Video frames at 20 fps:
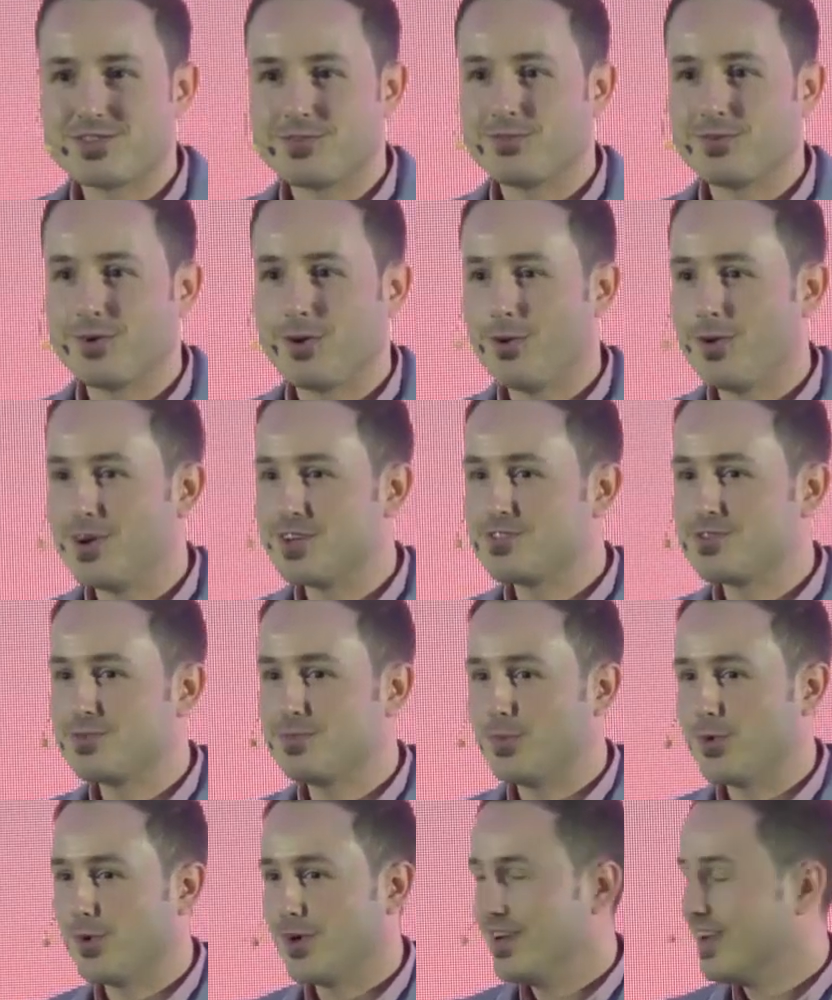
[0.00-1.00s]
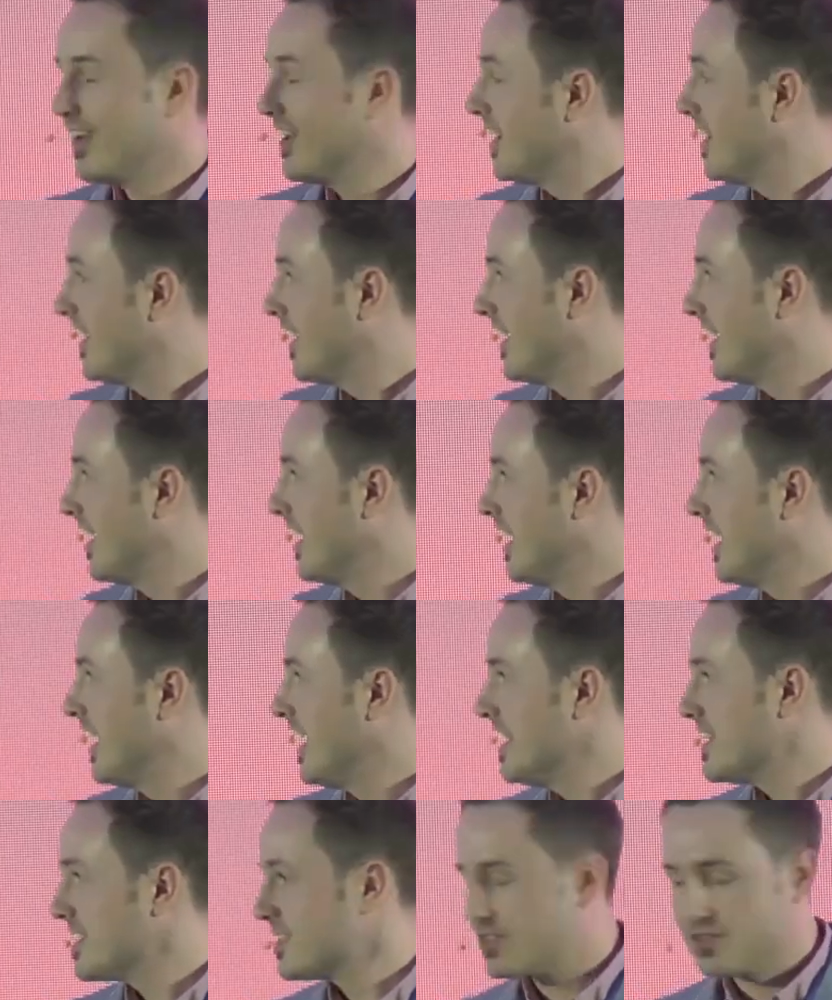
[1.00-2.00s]
of OS support.
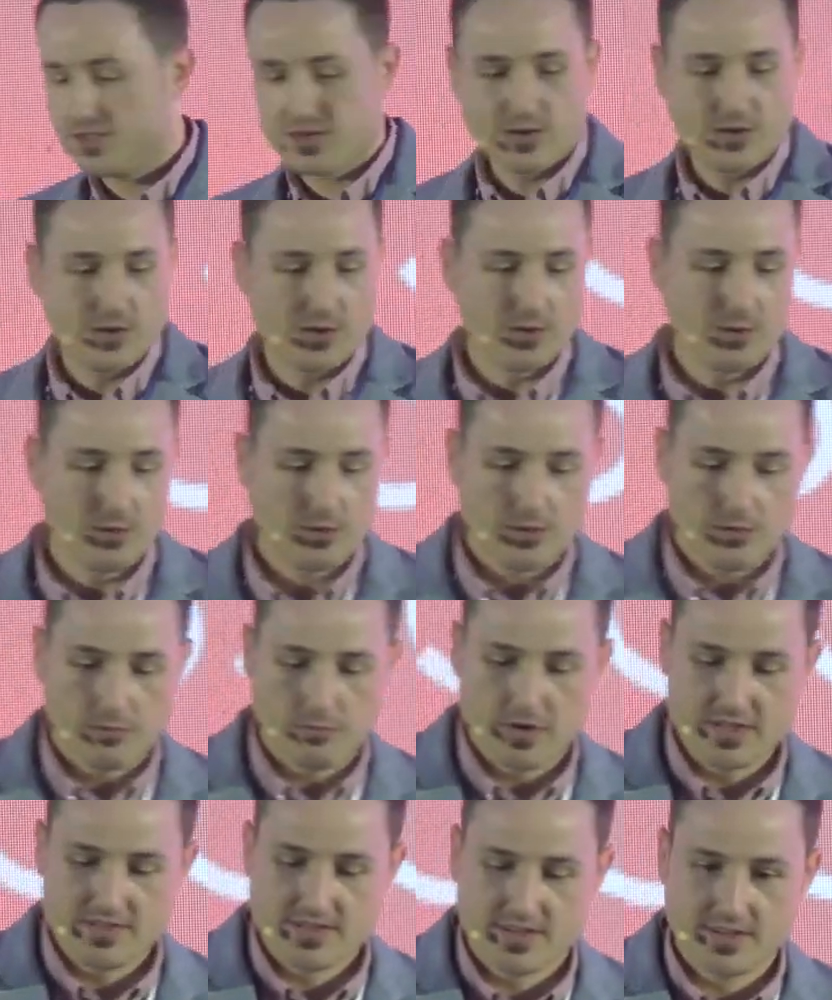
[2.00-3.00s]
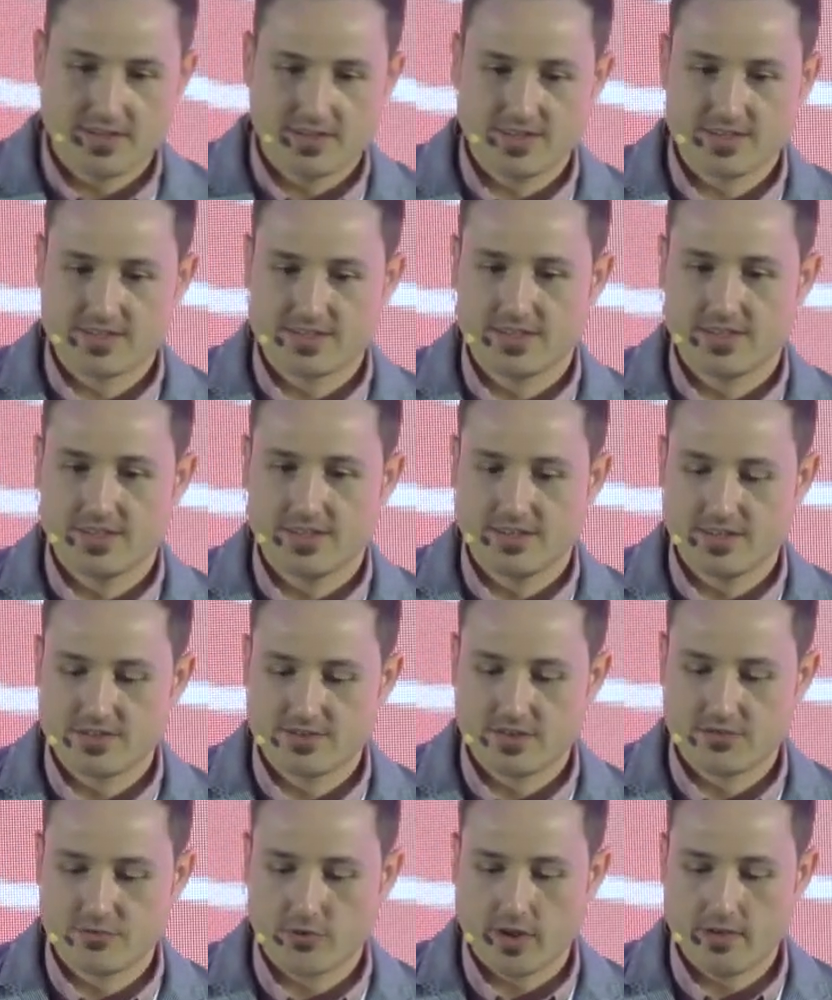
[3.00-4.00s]
So basically, there's a
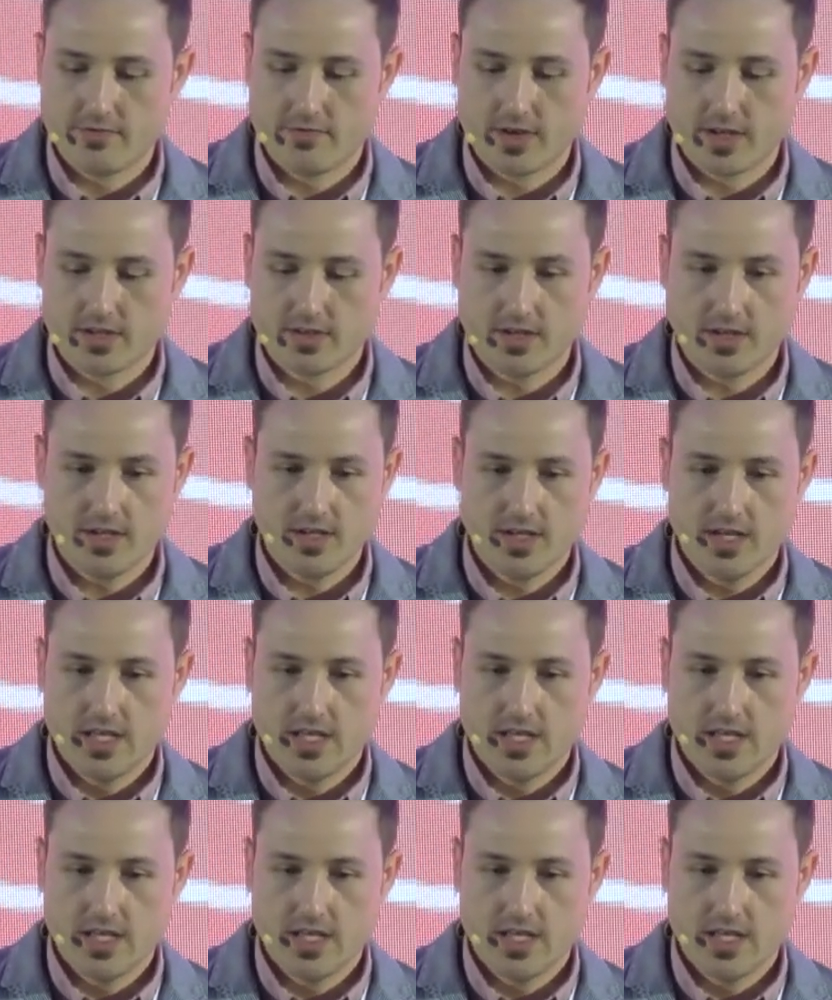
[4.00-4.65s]
trifecta.